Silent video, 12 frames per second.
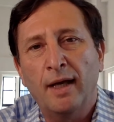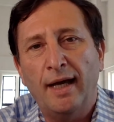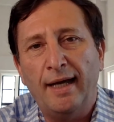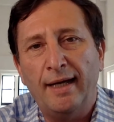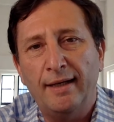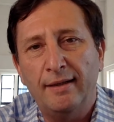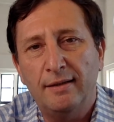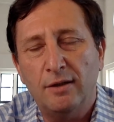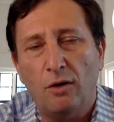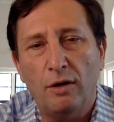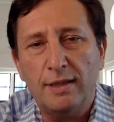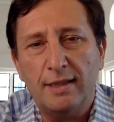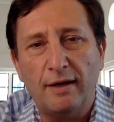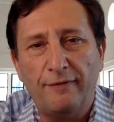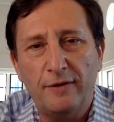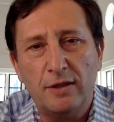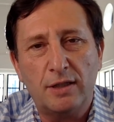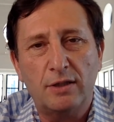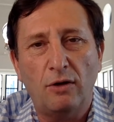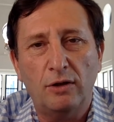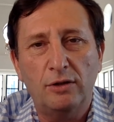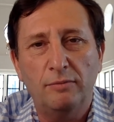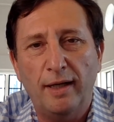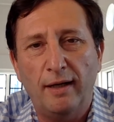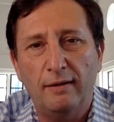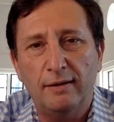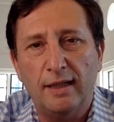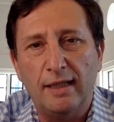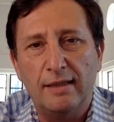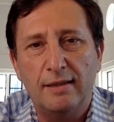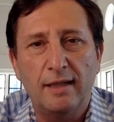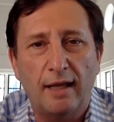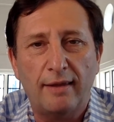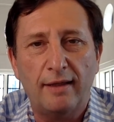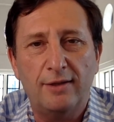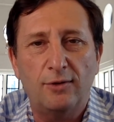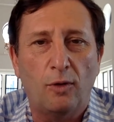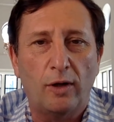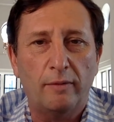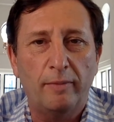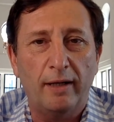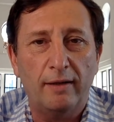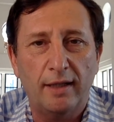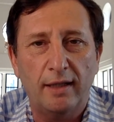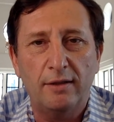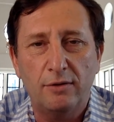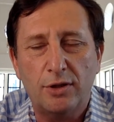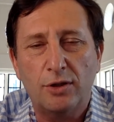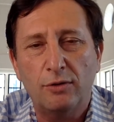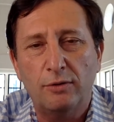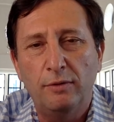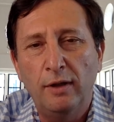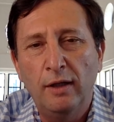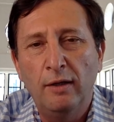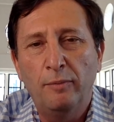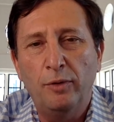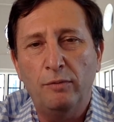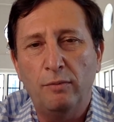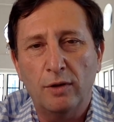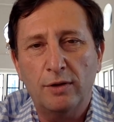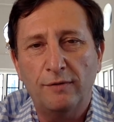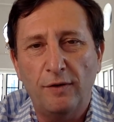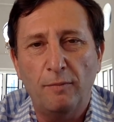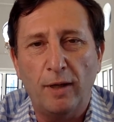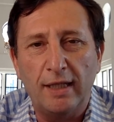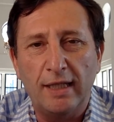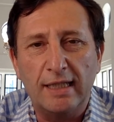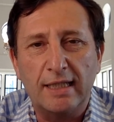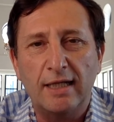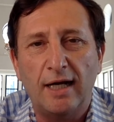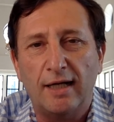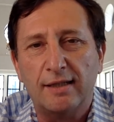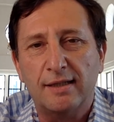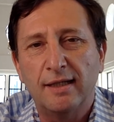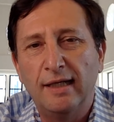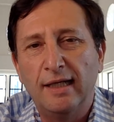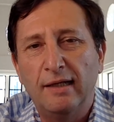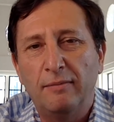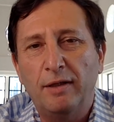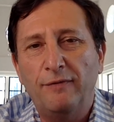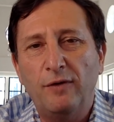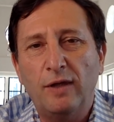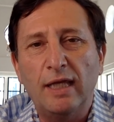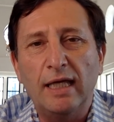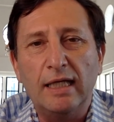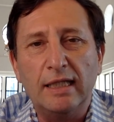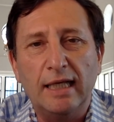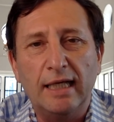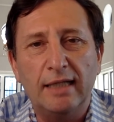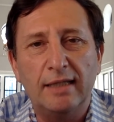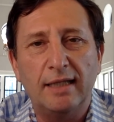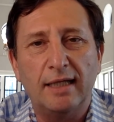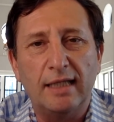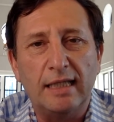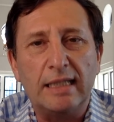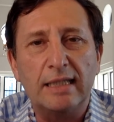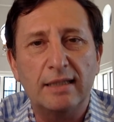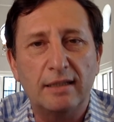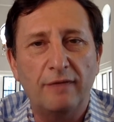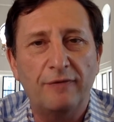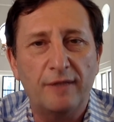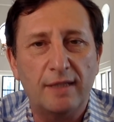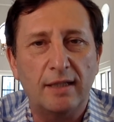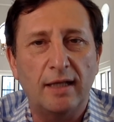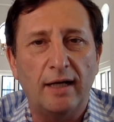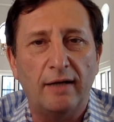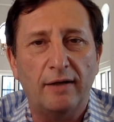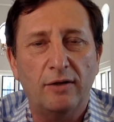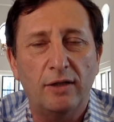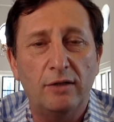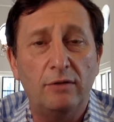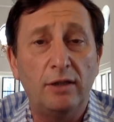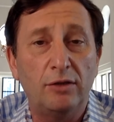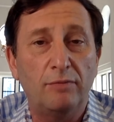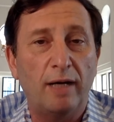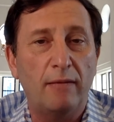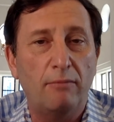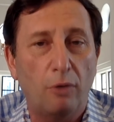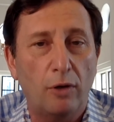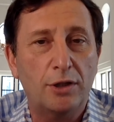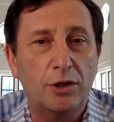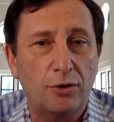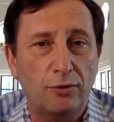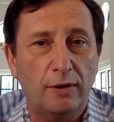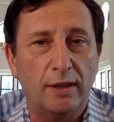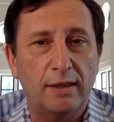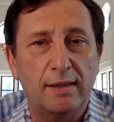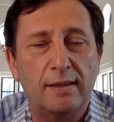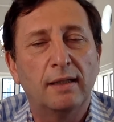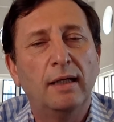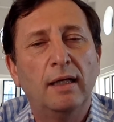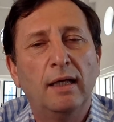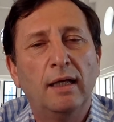and all the stuff I just talked about is nothing to worry about, then you should put most of your money in stocks. But if you think that uh, this is a different scenario and you need to buy more insurance